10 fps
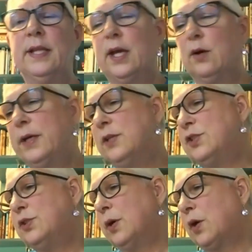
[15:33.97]
and they go
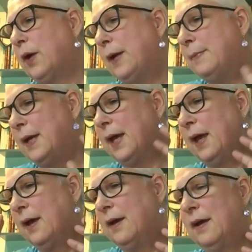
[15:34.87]
into a great
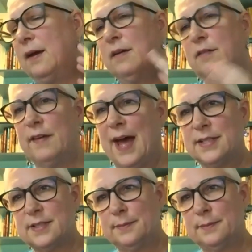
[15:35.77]
big vat.